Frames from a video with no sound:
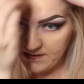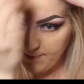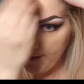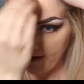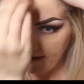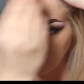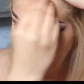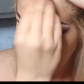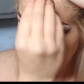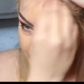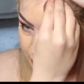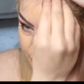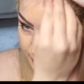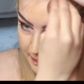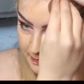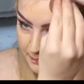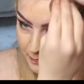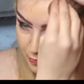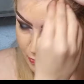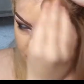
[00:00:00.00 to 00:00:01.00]
to spend a little
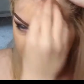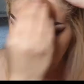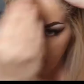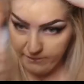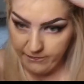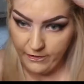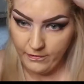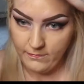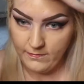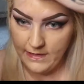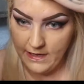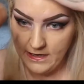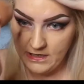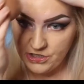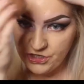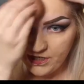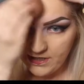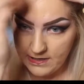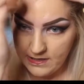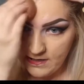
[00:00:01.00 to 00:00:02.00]
bit more on
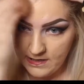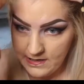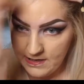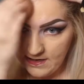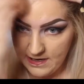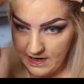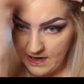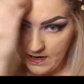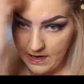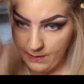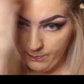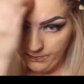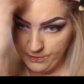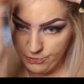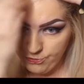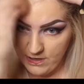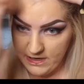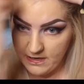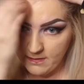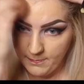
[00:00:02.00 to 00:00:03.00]
foundation I
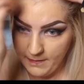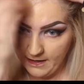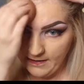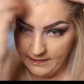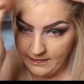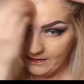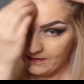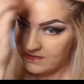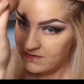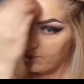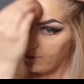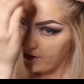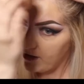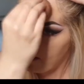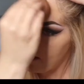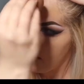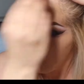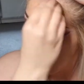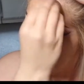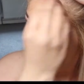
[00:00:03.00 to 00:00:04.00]
would recommend this
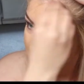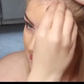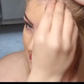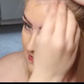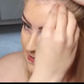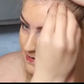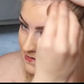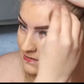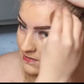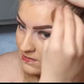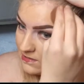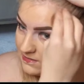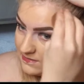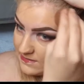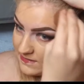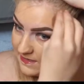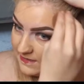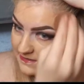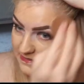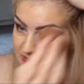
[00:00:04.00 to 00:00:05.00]
one
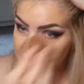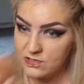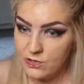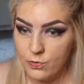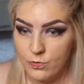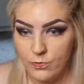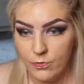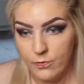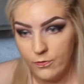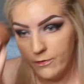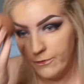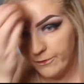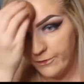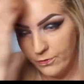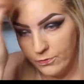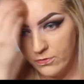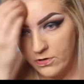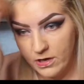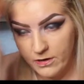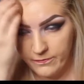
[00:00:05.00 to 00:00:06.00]
because it is so
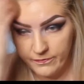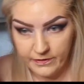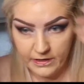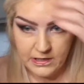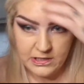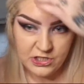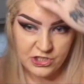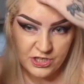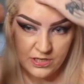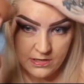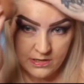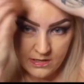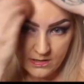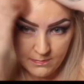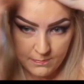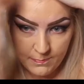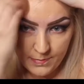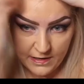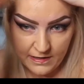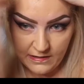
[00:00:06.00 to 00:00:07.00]
full coverage
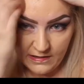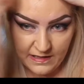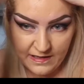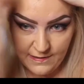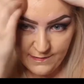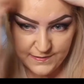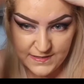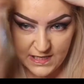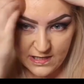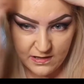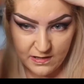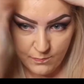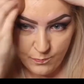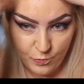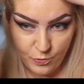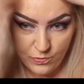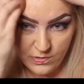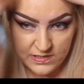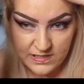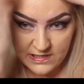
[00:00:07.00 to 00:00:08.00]
but it leaves the
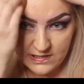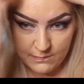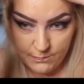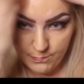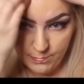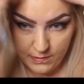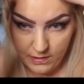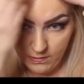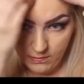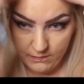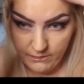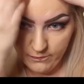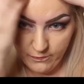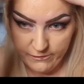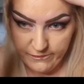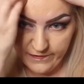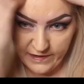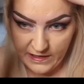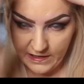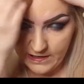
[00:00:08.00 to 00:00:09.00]
most
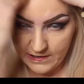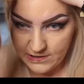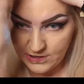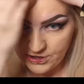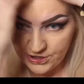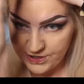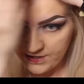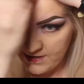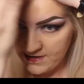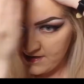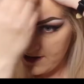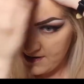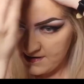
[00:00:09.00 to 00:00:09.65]
beautiful finish